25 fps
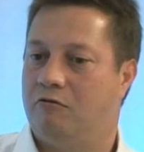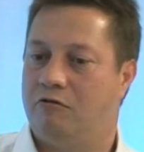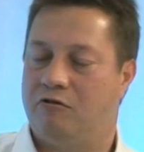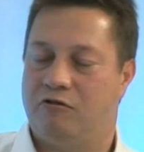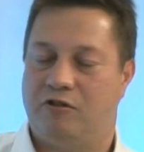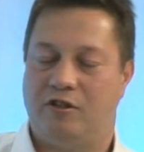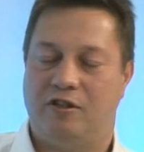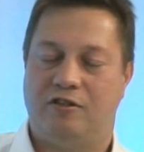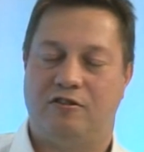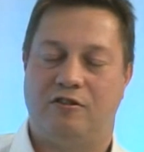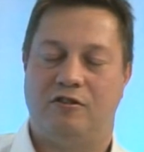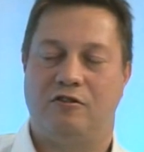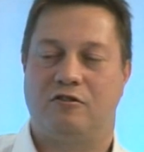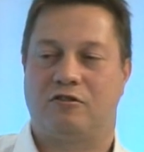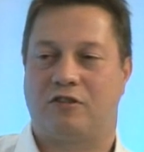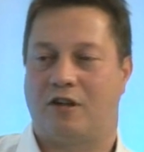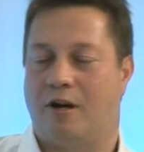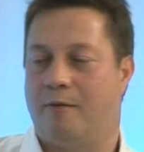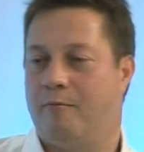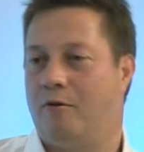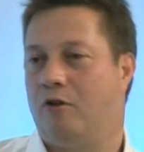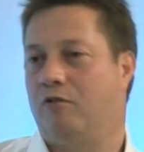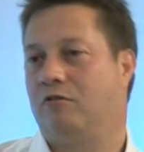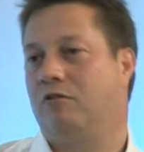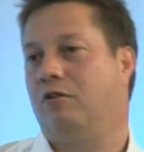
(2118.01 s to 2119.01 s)
this has
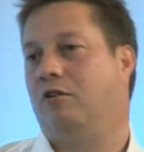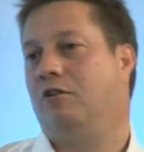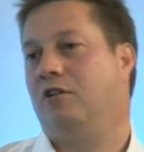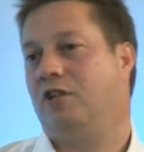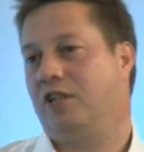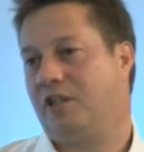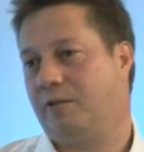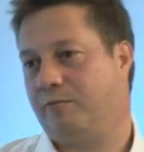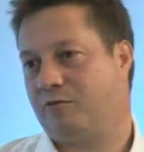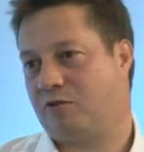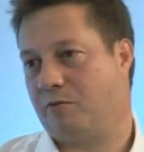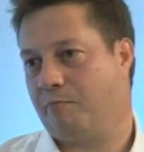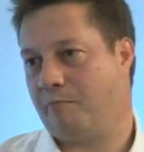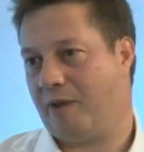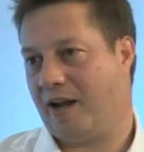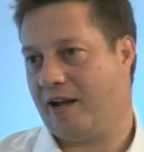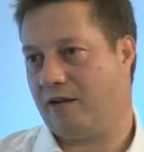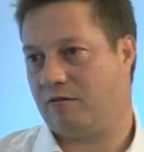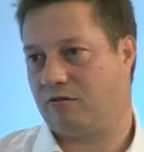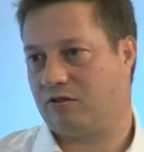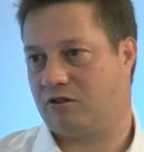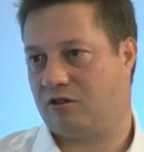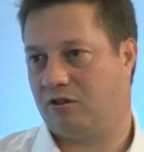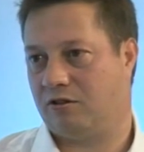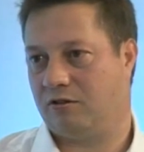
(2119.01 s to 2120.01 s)
come on leaps and
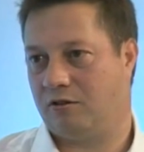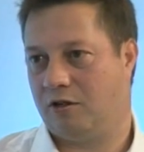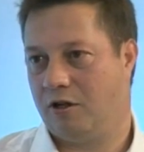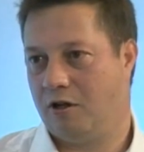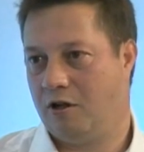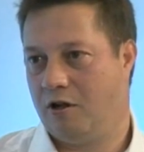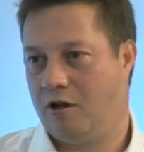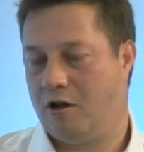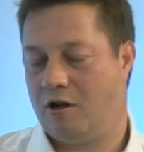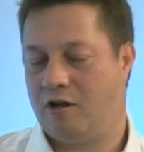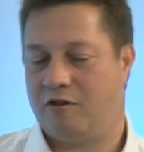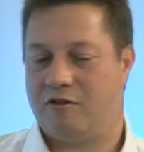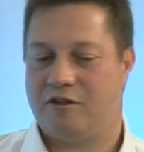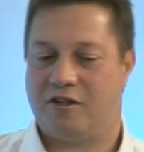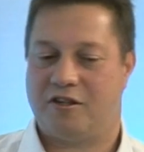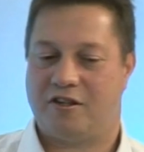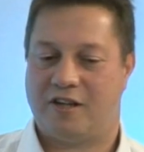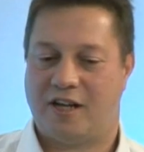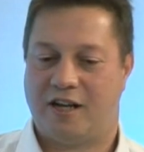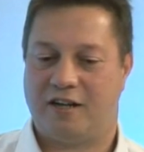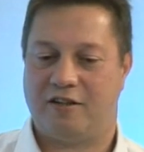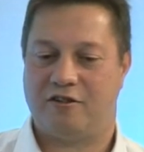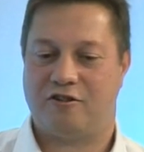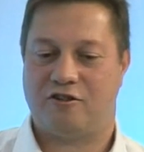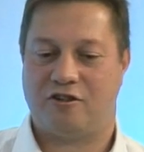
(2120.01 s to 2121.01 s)
bounds. And the
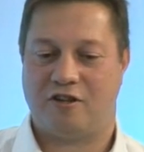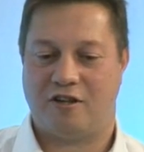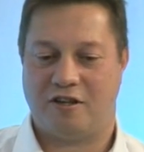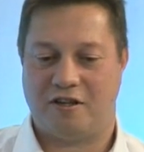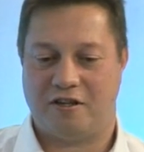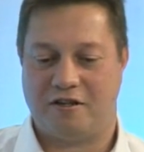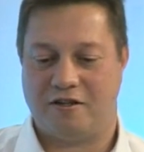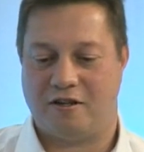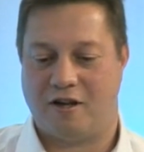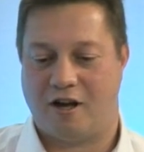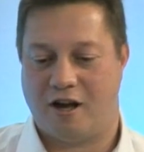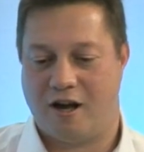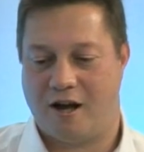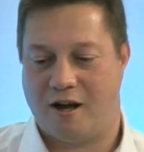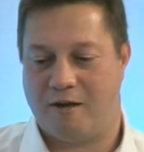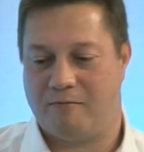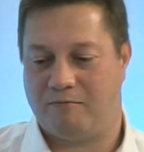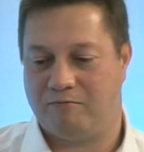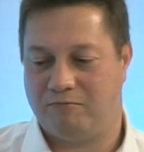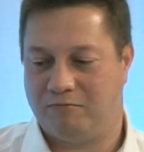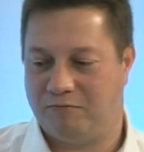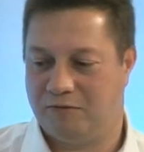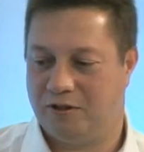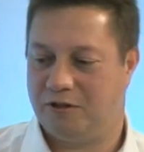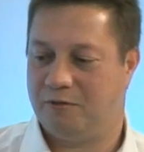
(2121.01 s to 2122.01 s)
analogy
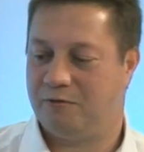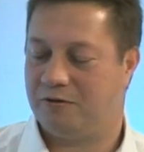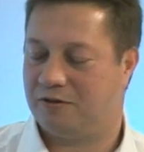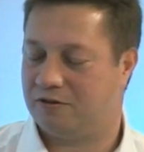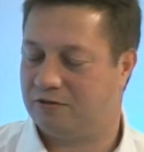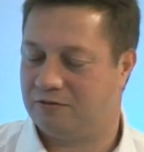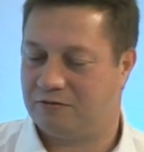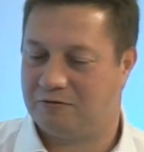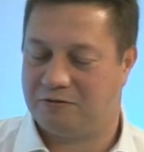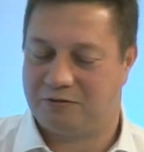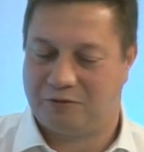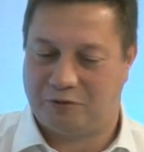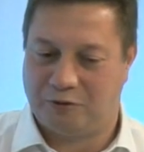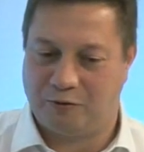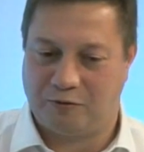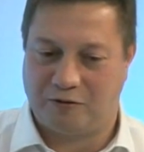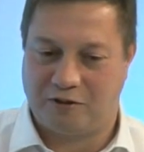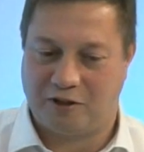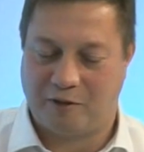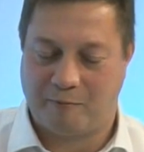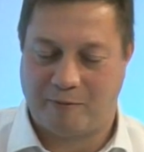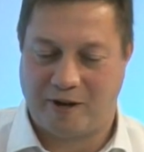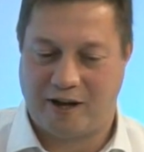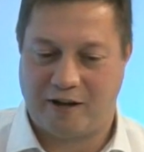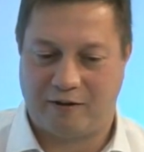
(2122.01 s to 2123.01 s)
we were
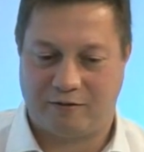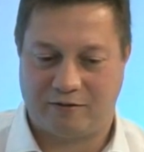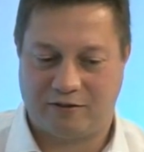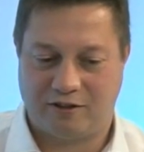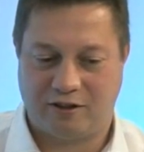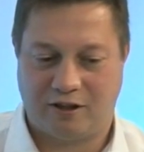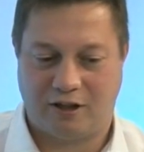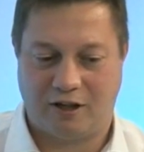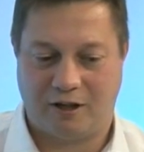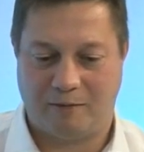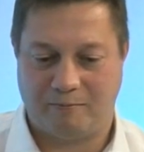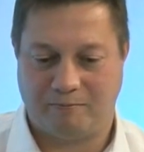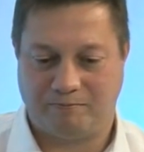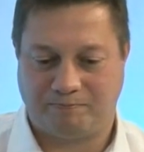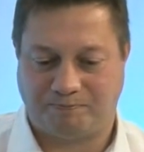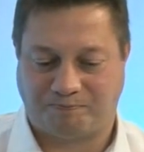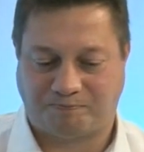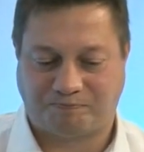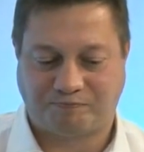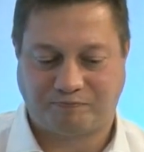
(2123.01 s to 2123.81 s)
talking about, John